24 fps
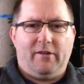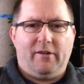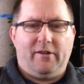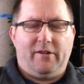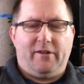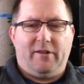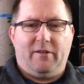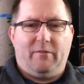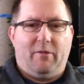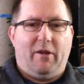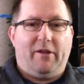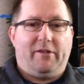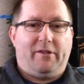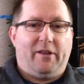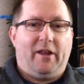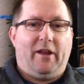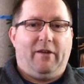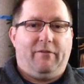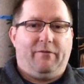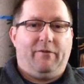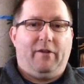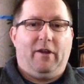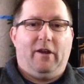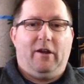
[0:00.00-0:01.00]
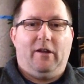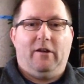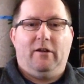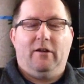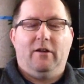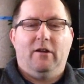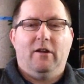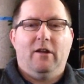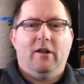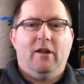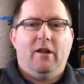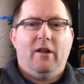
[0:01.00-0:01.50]
This is the best I've felt
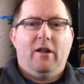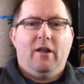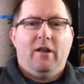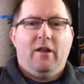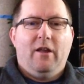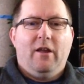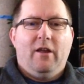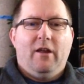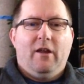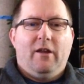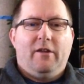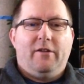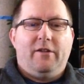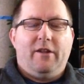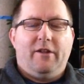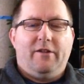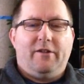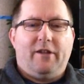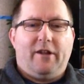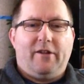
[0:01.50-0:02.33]
since